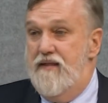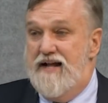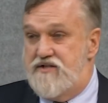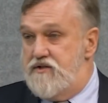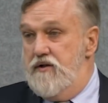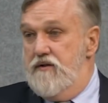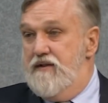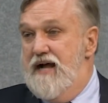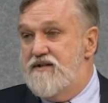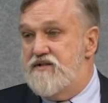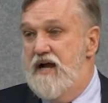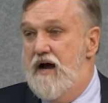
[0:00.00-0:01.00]
That's, the,
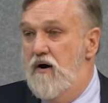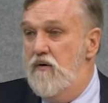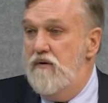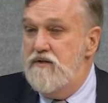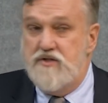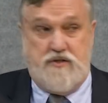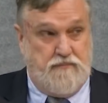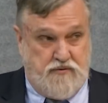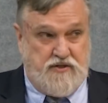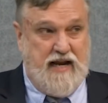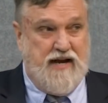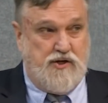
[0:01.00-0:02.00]
that's how
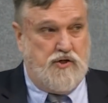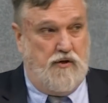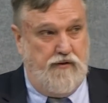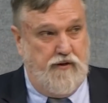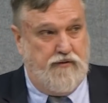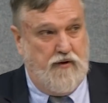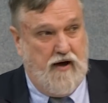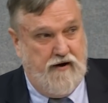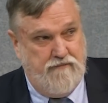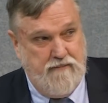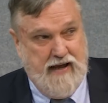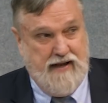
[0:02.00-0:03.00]
substantial the
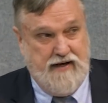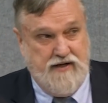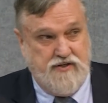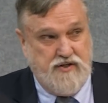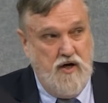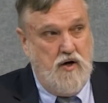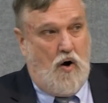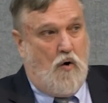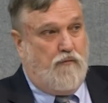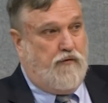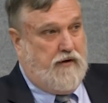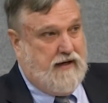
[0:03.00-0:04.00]
thought of man is
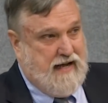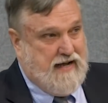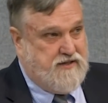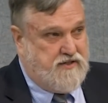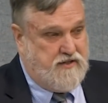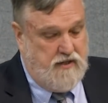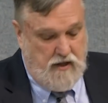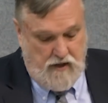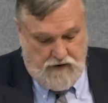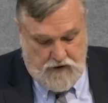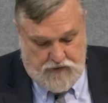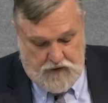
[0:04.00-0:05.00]
over against
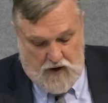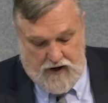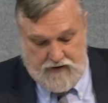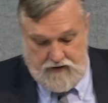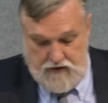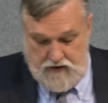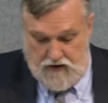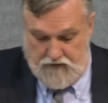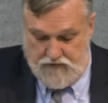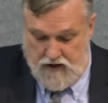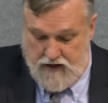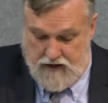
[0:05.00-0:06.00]
the thought
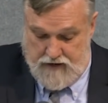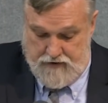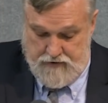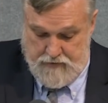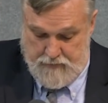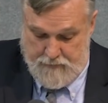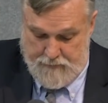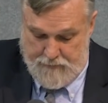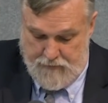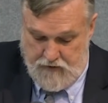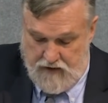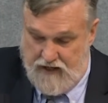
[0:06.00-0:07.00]
of God.
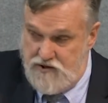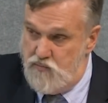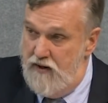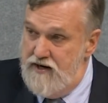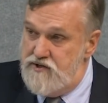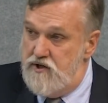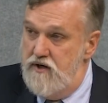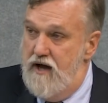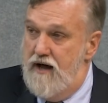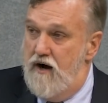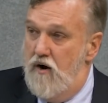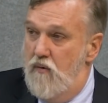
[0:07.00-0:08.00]
God's ways are
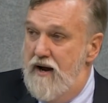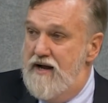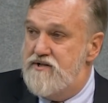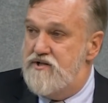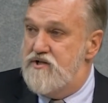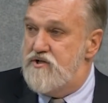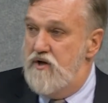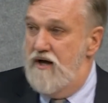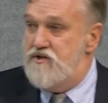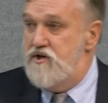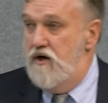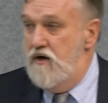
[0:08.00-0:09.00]
not our ways. His
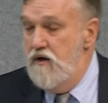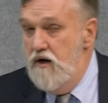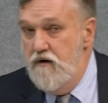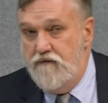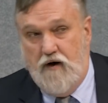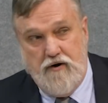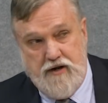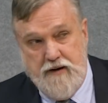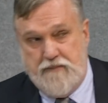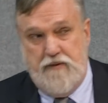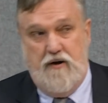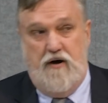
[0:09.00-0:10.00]
thoughts are far
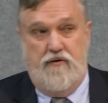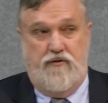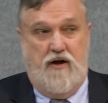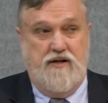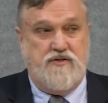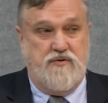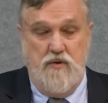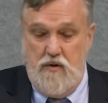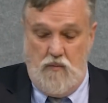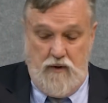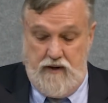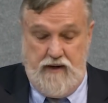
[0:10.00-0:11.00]
deeper than our thoughts.
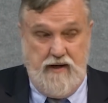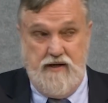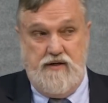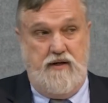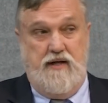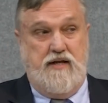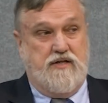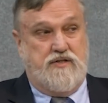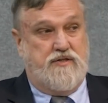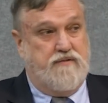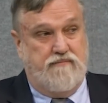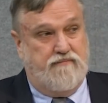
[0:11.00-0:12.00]
We, he,
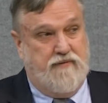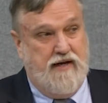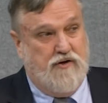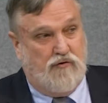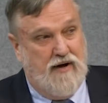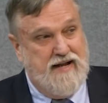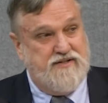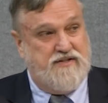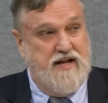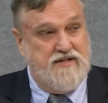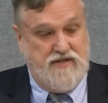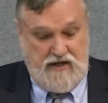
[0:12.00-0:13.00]
he's, he
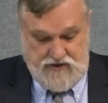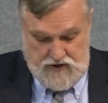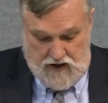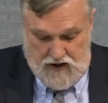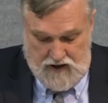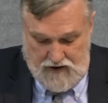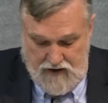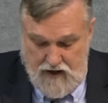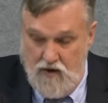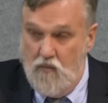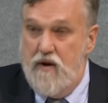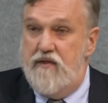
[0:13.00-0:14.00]
transcends us all.
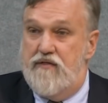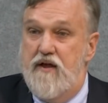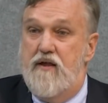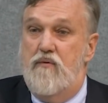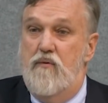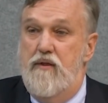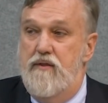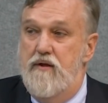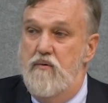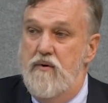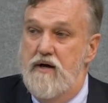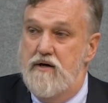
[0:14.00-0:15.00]
We think
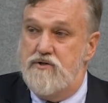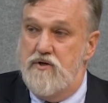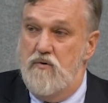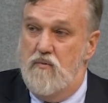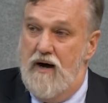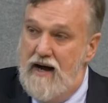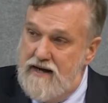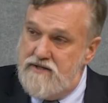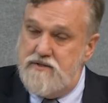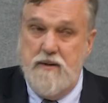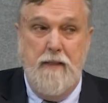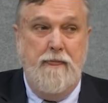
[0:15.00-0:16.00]
that we are so
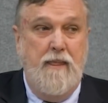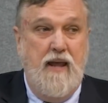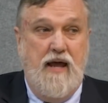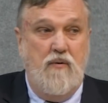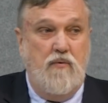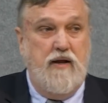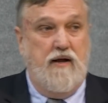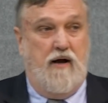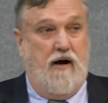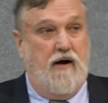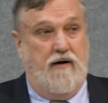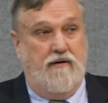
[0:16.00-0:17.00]
wise, and we
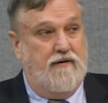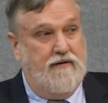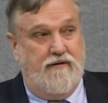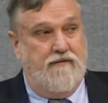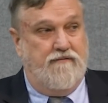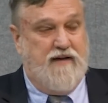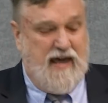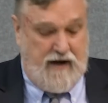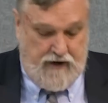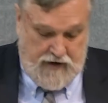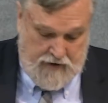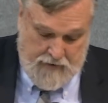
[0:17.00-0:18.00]
are
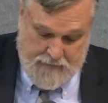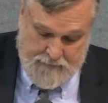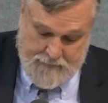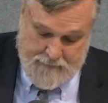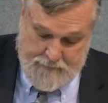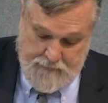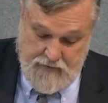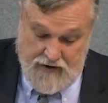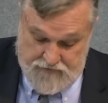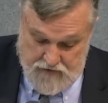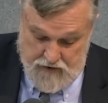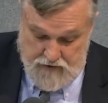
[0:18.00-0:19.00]
vanity.
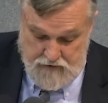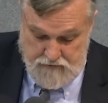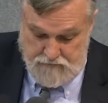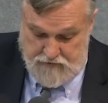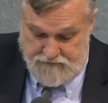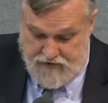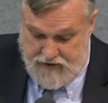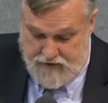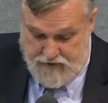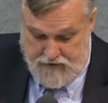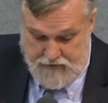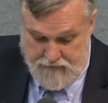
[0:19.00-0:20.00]
Nothing but
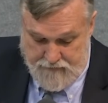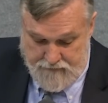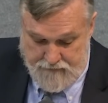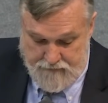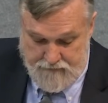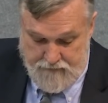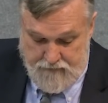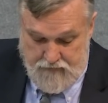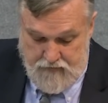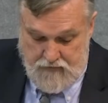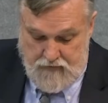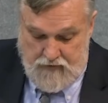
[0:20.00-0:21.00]
vanity.
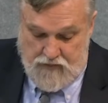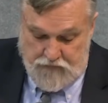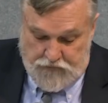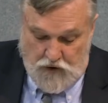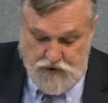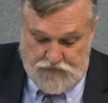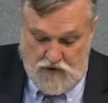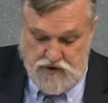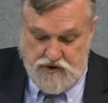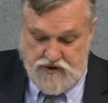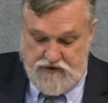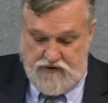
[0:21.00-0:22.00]
In the first
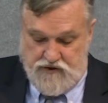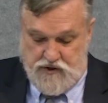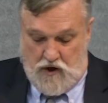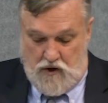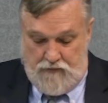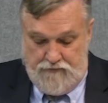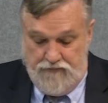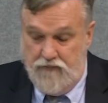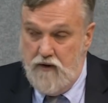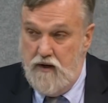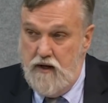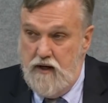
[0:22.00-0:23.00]
verses of the psalm,
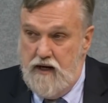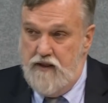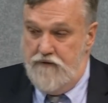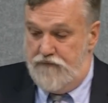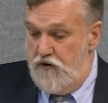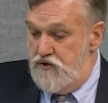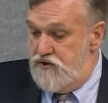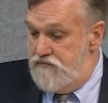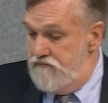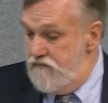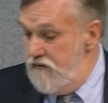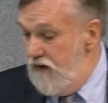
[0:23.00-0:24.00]
in the first
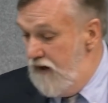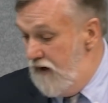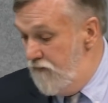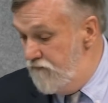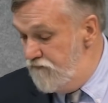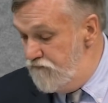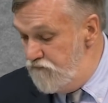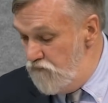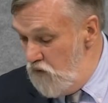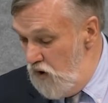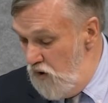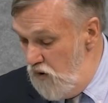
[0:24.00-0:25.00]
um,
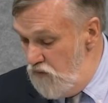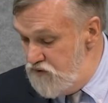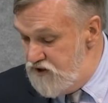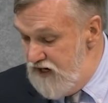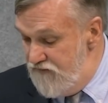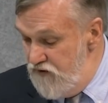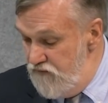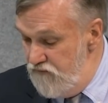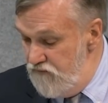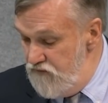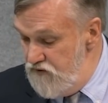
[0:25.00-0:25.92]
oh seven